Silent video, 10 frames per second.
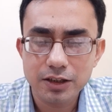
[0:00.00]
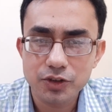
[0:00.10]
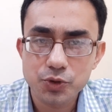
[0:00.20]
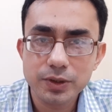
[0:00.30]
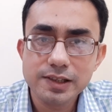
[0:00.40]

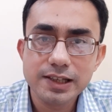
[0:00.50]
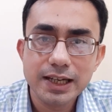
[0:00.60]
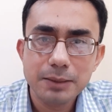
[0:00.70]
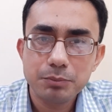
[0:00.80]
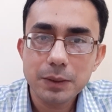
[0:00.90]
students,
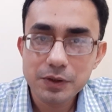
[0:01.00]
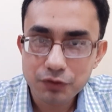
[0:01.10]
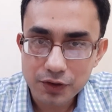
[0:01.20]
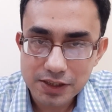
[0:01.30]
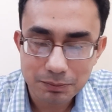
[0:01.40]
maybe
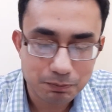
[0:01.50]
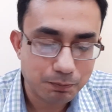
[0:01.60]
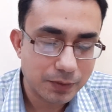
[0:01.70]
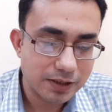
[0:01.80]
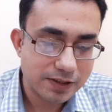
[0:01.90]
for some
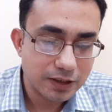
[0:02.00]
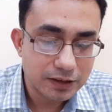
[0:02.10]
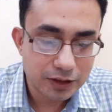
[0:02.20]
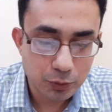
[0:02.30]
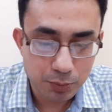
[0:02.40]
circuital